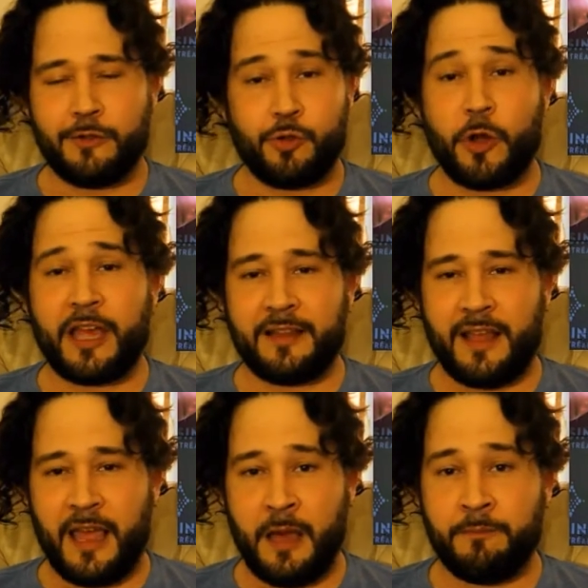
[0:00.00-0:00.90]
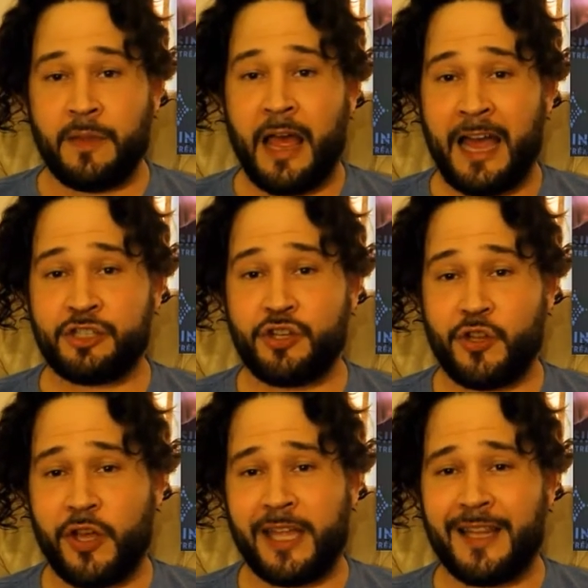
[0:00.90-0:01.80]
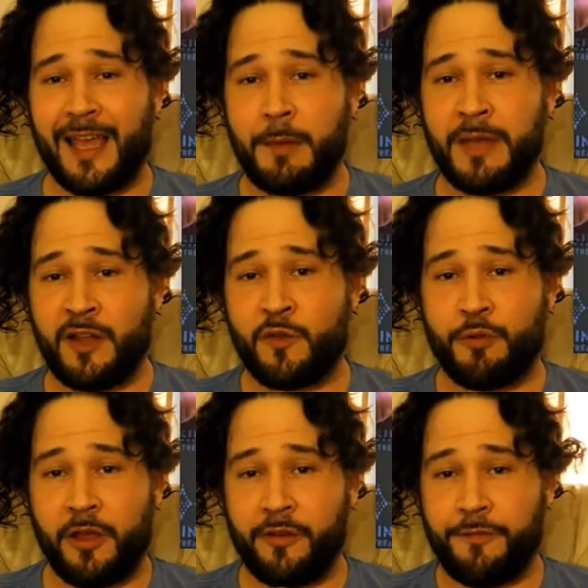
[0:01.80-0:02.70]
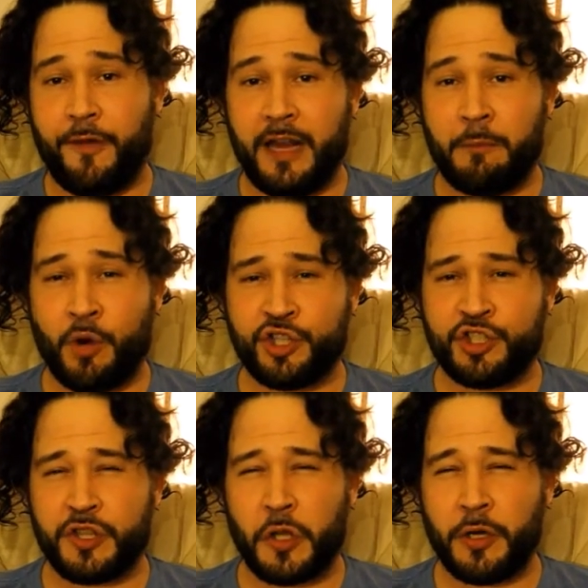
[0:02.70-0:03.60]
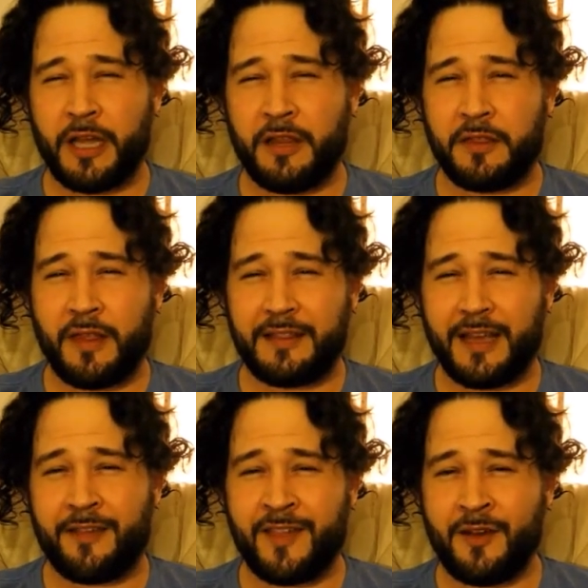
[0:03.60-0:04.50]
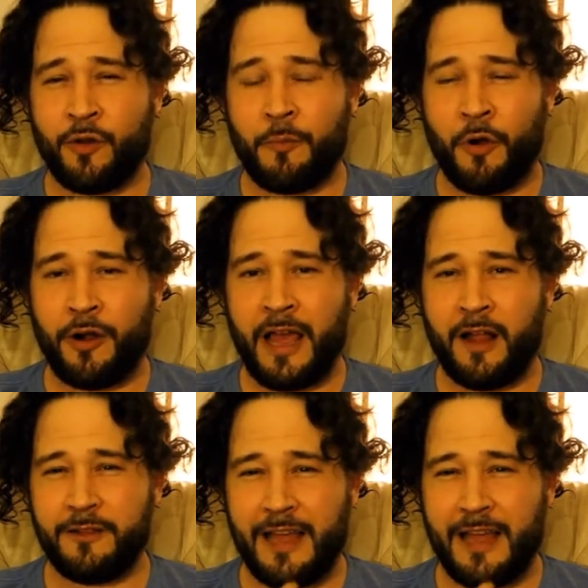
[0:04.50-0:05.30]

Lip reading: Look into him. Actually, look into him and his brother fighting March 30th at the Casino de Montreal.